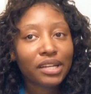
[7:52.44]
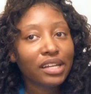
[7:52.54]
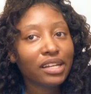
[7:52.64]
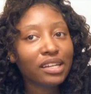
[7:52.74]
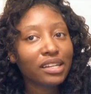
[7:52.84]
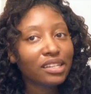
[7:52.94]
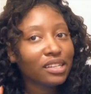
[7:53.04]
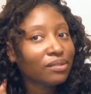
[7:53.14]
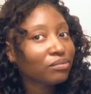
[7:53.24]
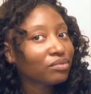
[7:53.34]
It
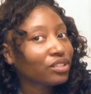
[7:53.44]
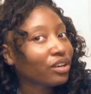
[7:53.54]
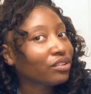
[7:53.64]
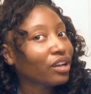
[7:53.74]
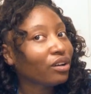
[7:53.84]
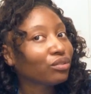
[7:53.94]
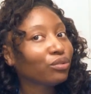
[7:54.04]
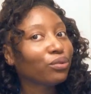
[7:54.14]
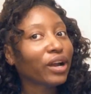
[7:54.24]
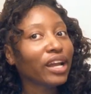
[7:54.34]
turned out
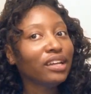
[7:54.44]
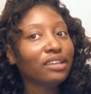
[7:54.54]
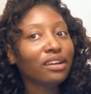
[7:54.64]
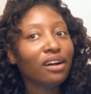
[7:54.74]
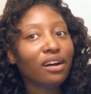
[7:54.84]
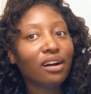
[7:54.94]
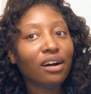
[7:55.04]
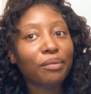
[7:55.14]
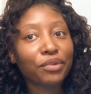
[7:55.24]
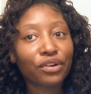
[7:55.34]
great.
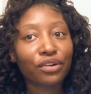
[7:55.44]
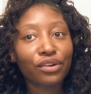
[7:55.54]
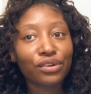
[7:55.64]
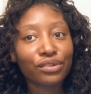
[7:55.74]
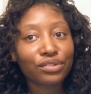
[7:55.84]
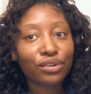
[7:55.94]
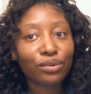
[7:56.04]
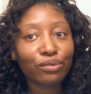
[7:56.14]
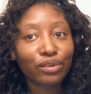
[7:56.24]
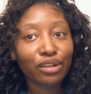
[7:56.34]
The curls
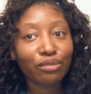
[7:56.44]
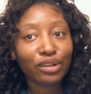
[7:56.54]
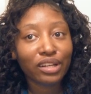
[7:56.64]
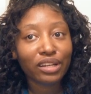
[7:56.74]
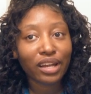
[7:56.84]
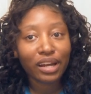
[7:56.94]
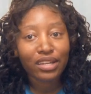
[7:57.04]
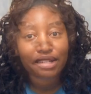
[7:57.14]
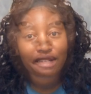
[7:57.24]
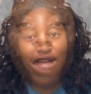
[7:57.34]
are really
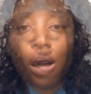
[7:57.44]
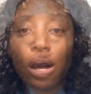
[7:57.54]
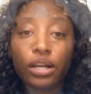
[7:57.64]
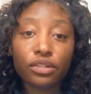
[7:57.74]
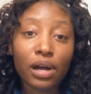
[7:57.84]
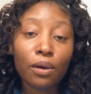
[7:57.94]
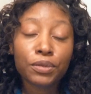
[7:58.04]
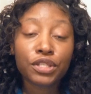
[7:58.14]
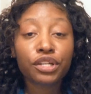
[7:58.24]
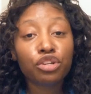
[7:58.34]
nice. Alright, so I will
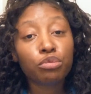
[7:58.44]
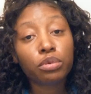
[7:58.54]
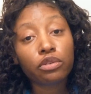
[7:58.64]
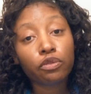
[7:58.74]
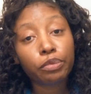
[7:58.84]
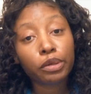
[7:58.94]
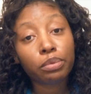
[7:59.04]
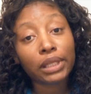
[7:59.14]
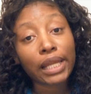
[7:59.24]
see you beautiful people